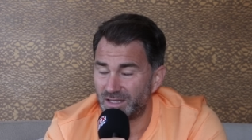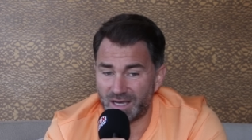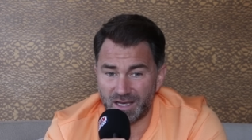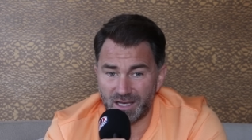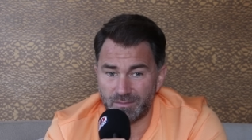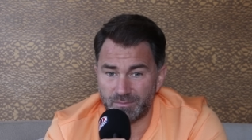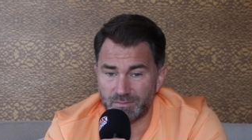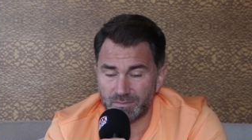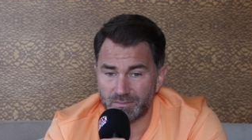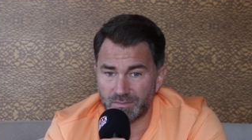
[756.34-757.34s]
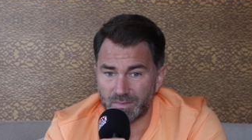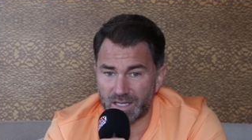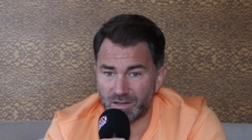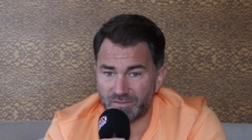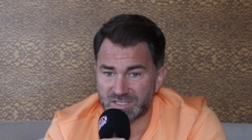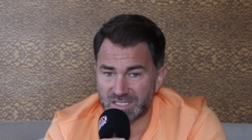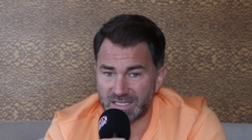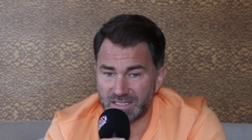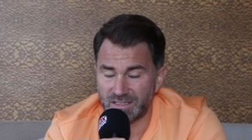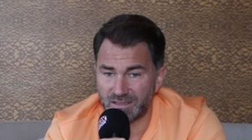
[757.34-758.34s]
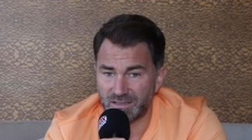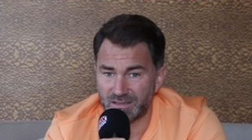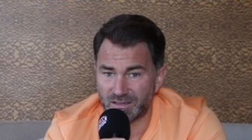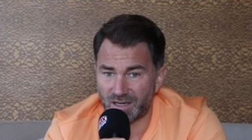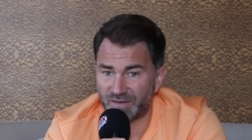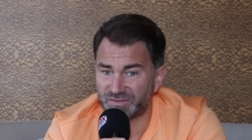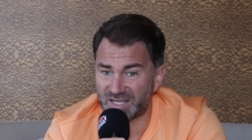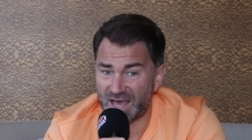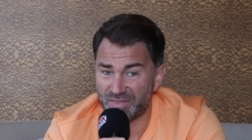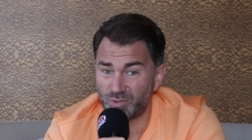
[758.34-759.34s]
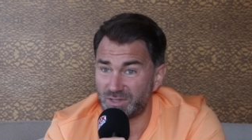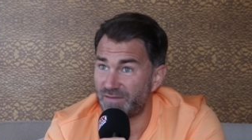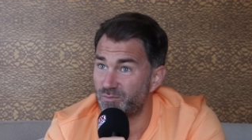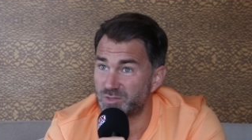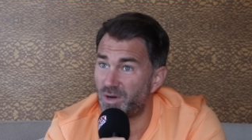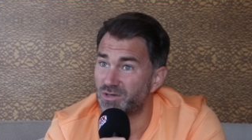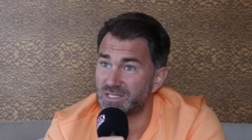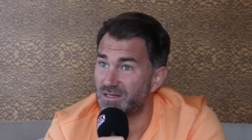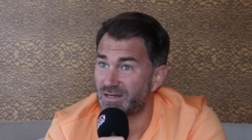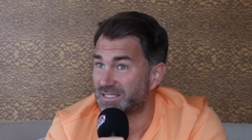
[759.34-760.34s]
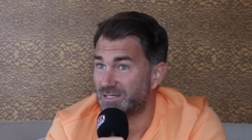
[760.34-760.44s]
Um, and obviously, after that, I thought Devin was boxing nice.